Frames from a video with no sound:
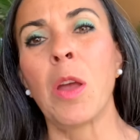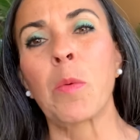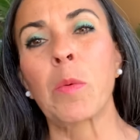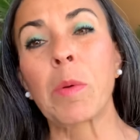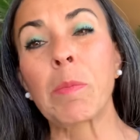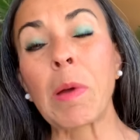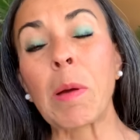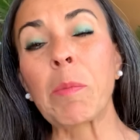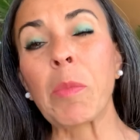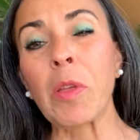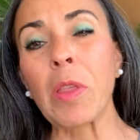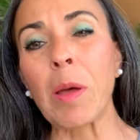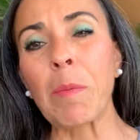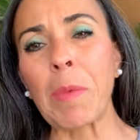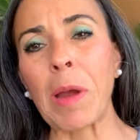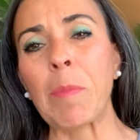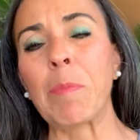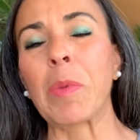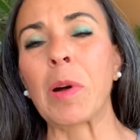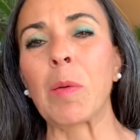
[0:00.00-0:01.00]
Remember that
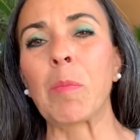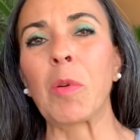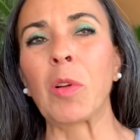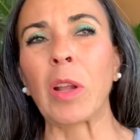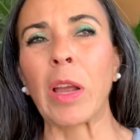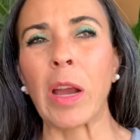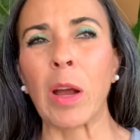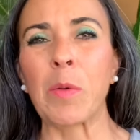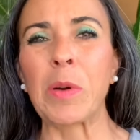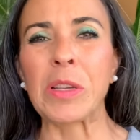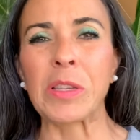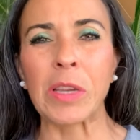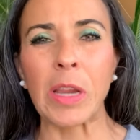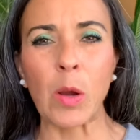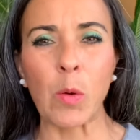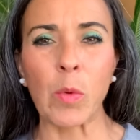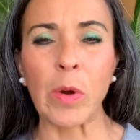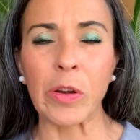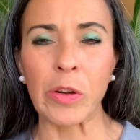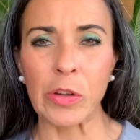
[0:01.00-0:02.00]
my bubble, I always
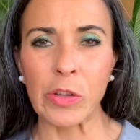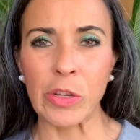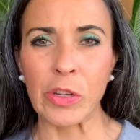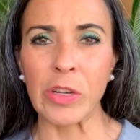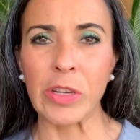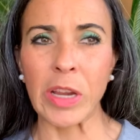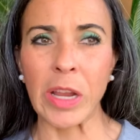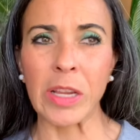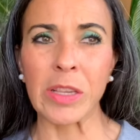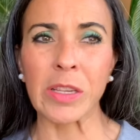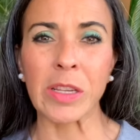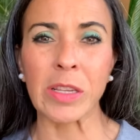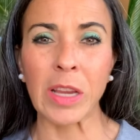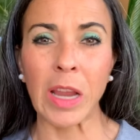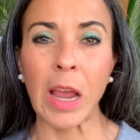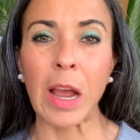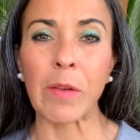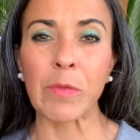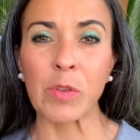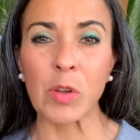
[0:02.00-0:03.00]
take 1 or 2 days because I
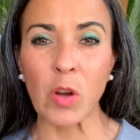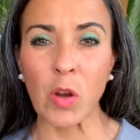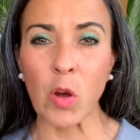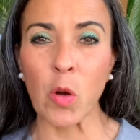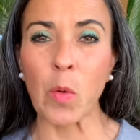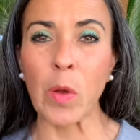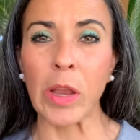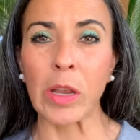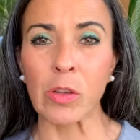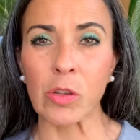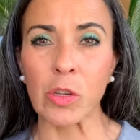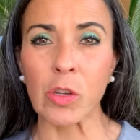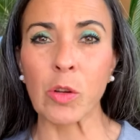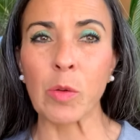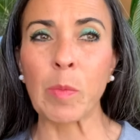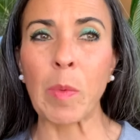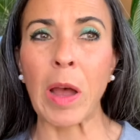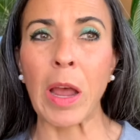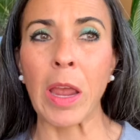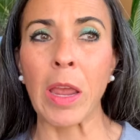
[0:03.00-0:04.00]
have to go into
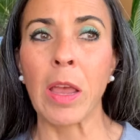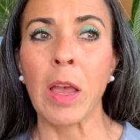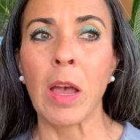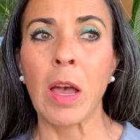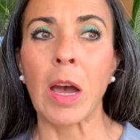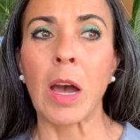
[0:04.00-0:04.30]
my